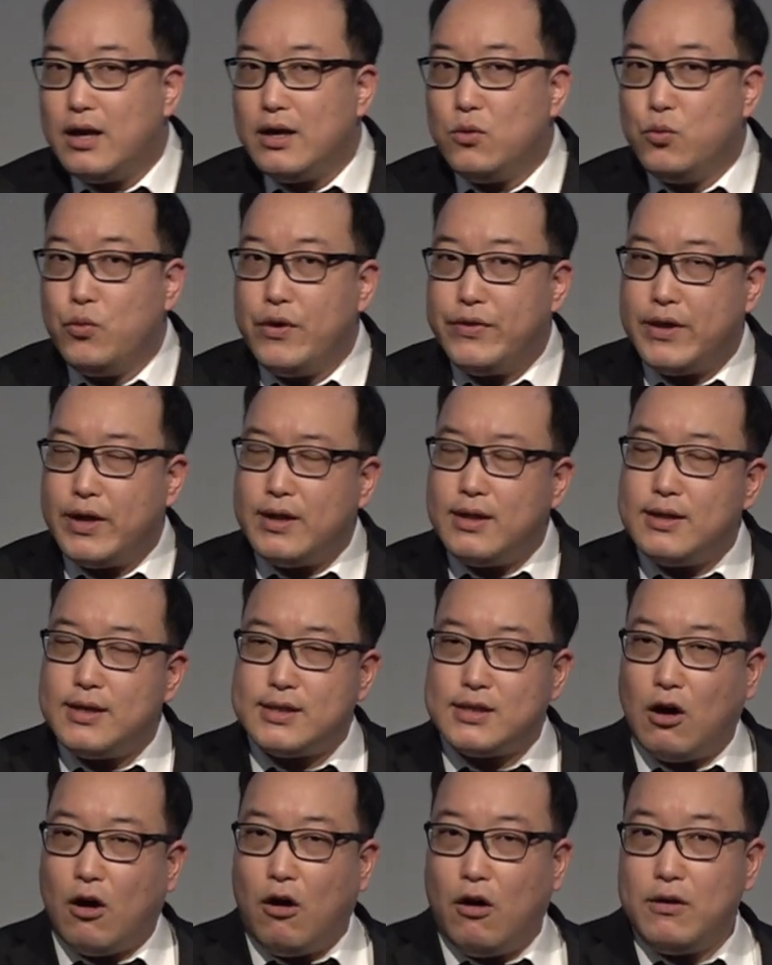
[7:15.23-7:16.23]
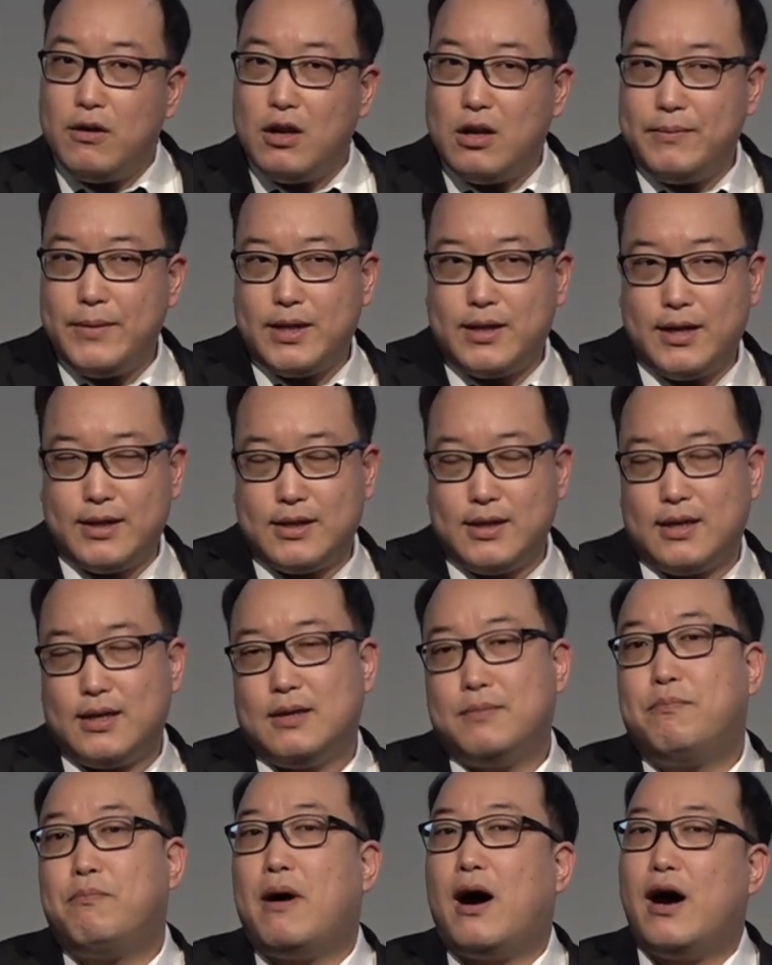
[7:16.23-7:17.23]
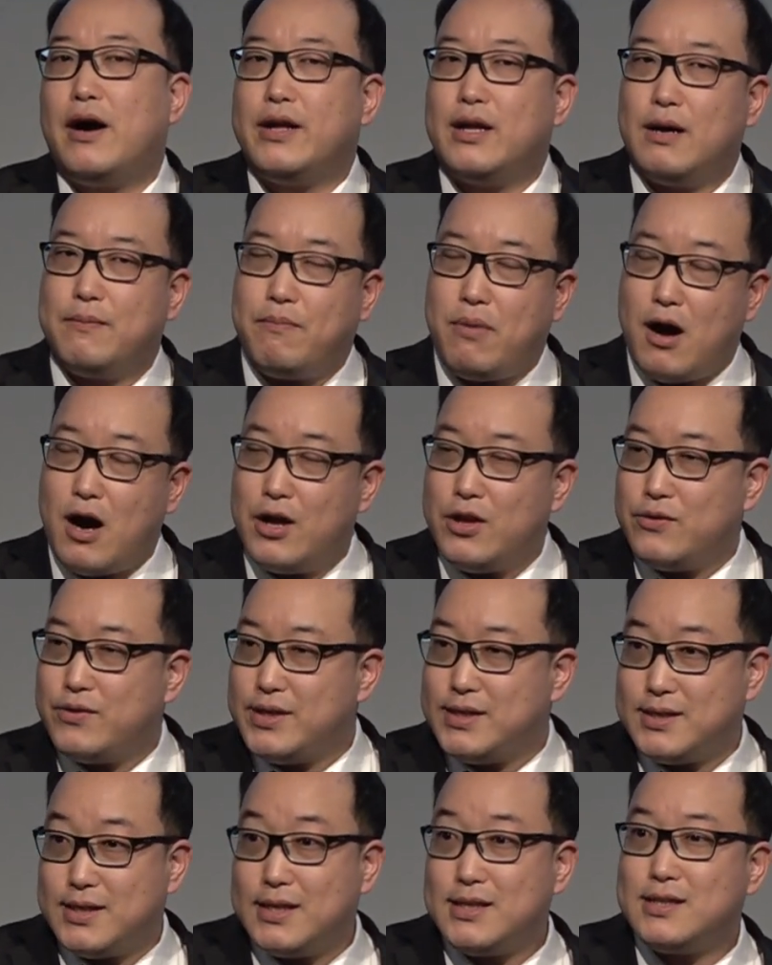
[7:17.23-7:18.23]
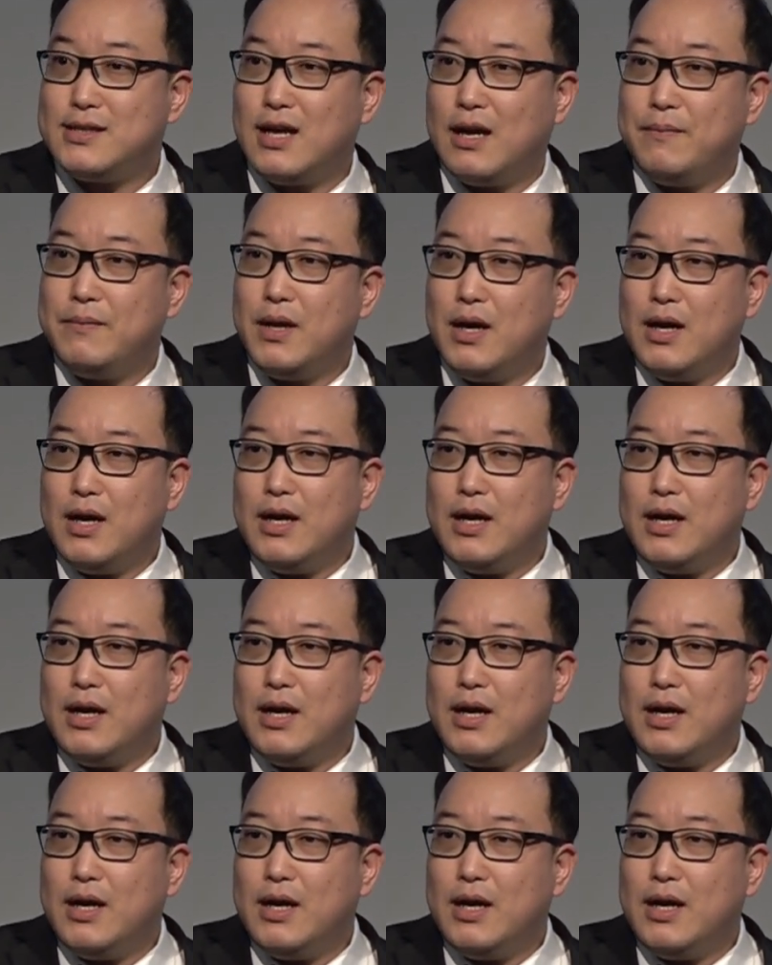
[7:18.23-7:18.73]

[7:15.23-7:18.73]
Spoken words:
within this unlimited binary system,